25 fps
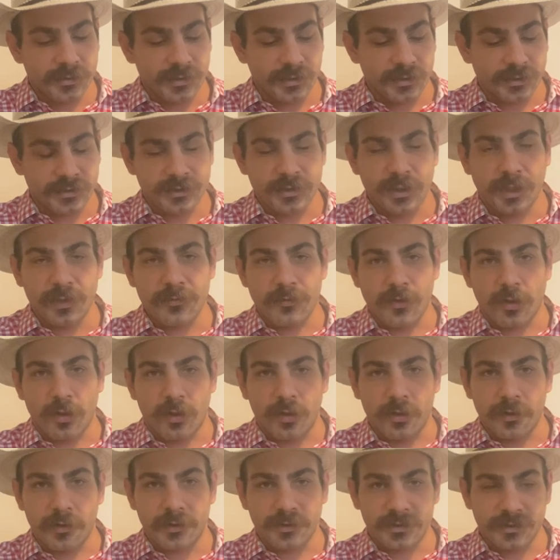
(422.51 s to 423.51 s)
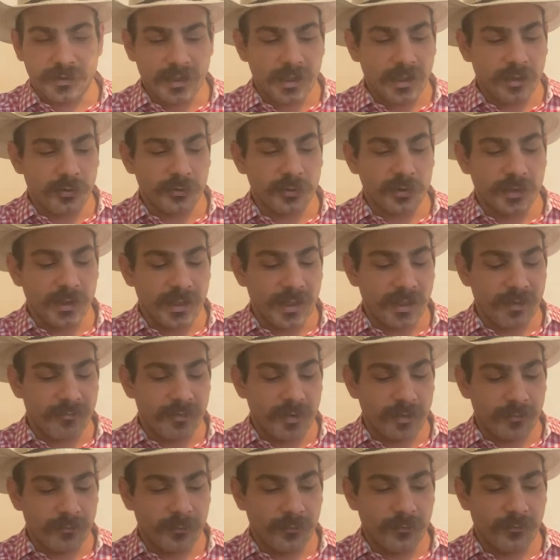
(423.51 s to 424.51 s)
It's not the hardest counter that I've
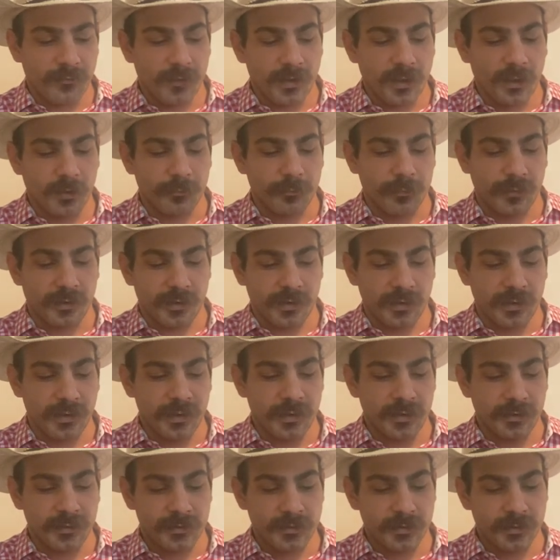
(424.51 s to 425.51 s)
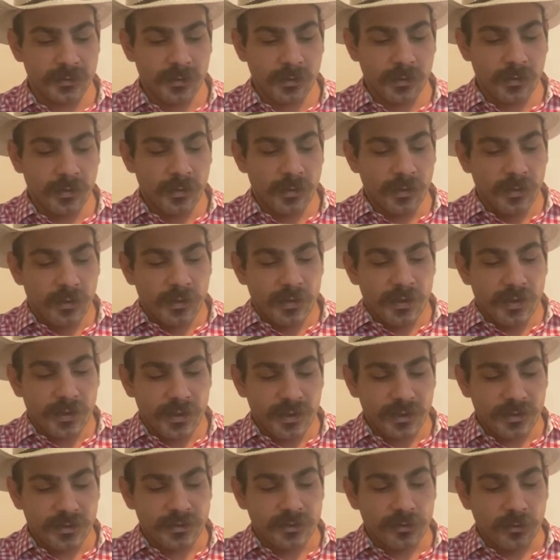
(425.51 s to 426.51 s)
ever felt, but it is, it
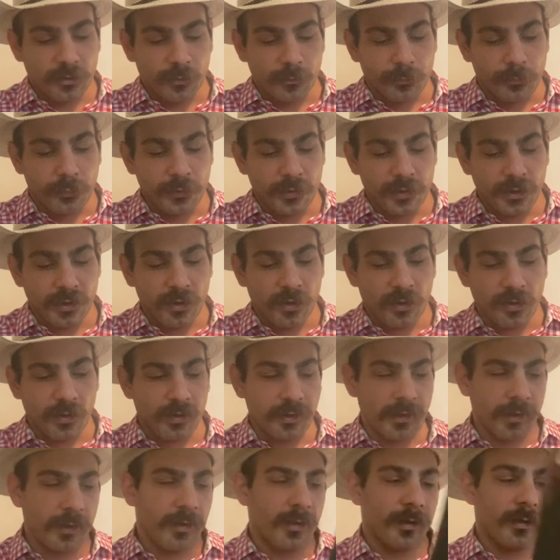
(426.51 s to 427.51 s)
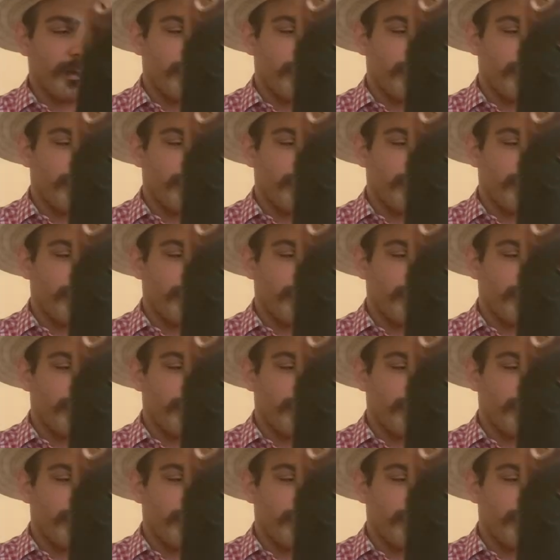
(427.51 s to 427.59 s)
is still pretty hard.